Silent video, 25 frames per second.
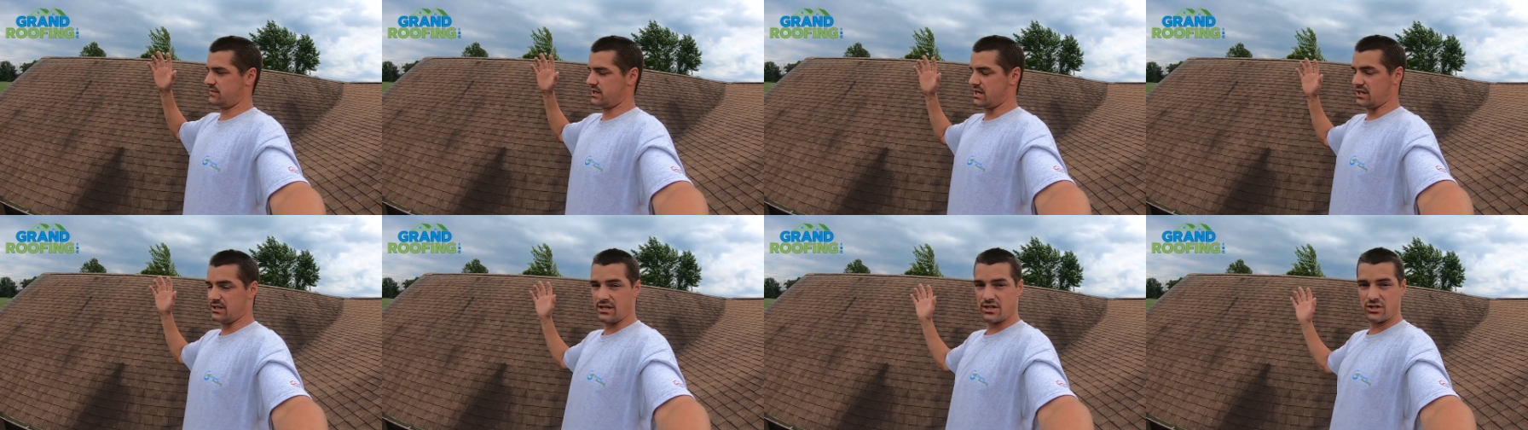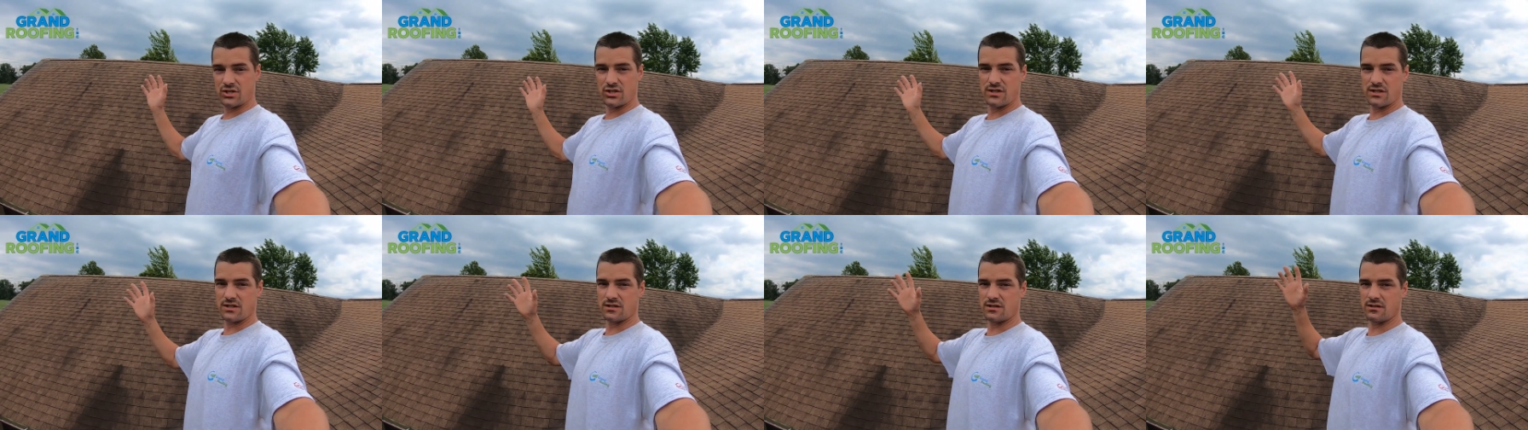
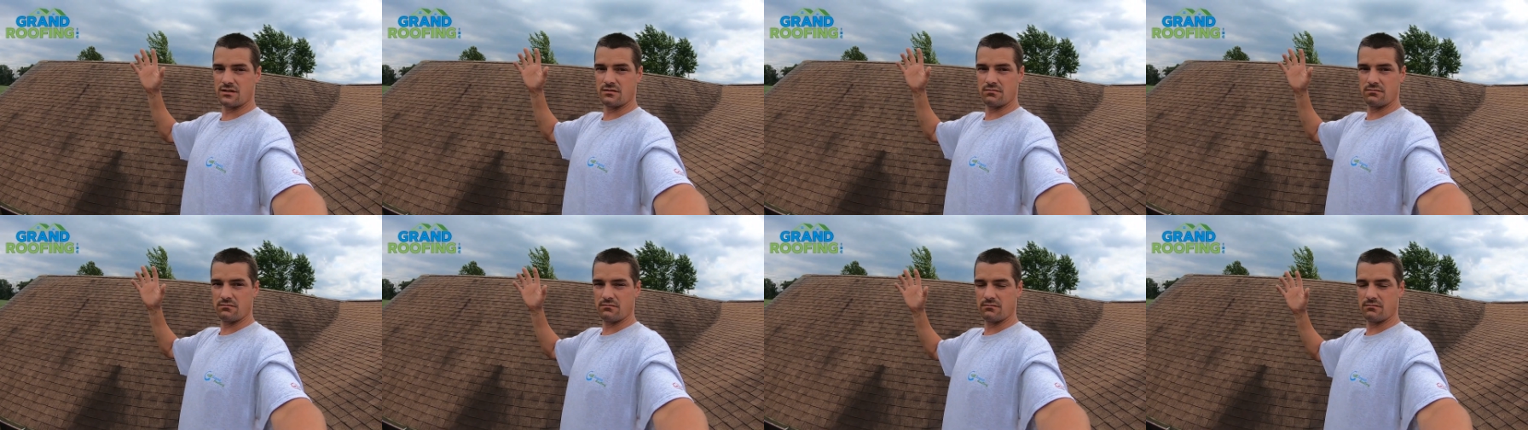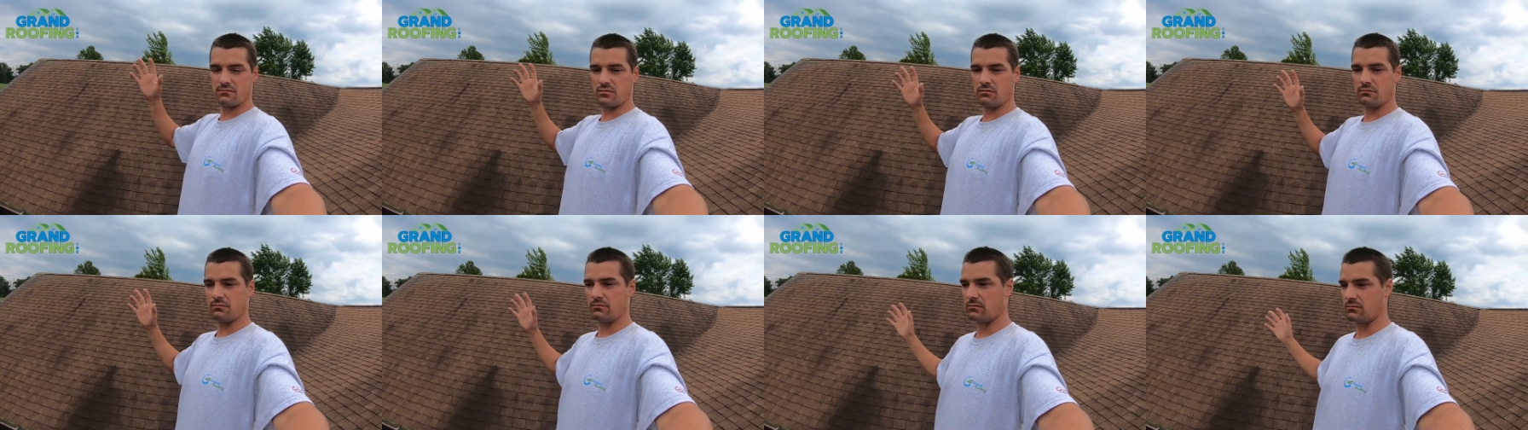conditions
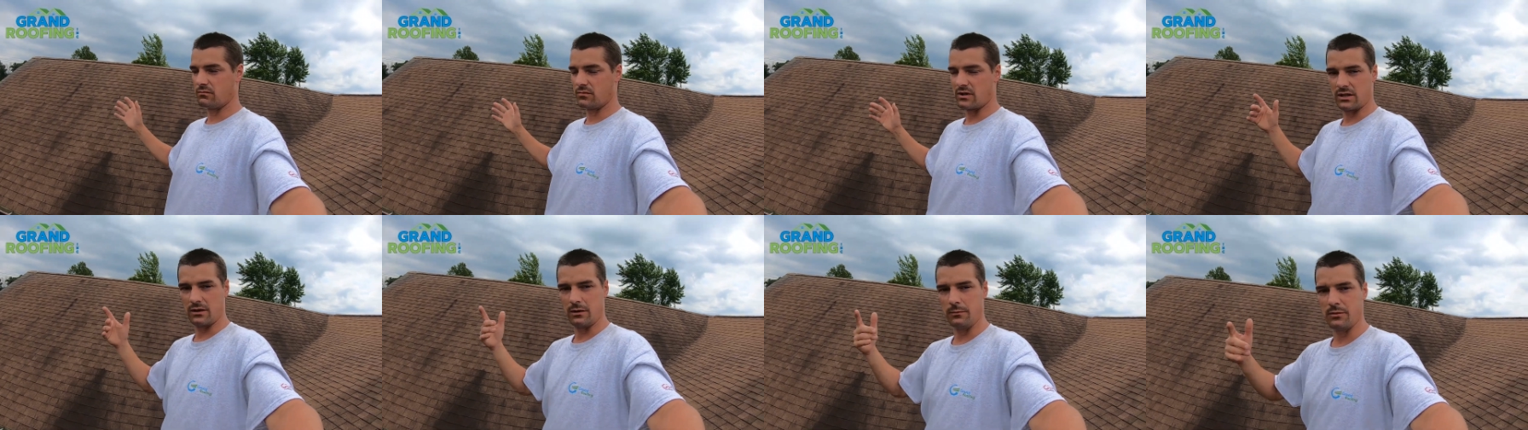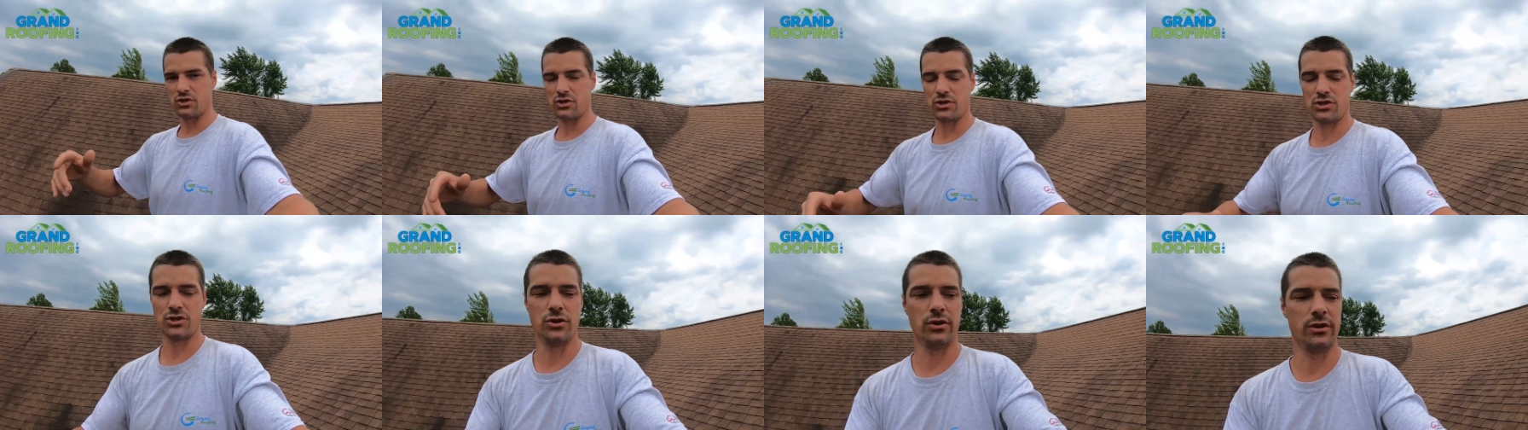let
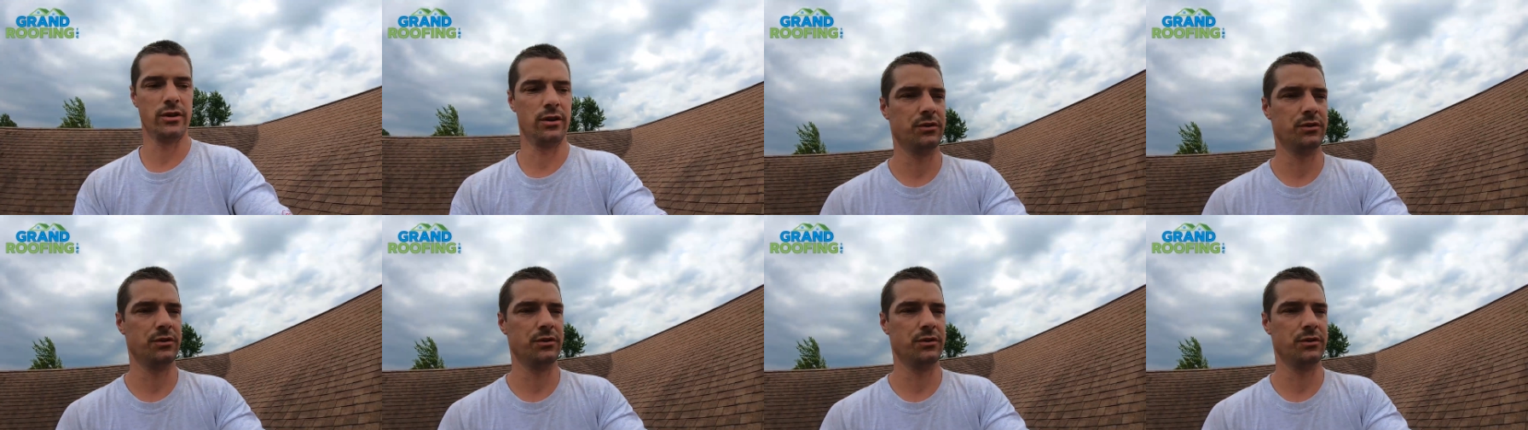me just show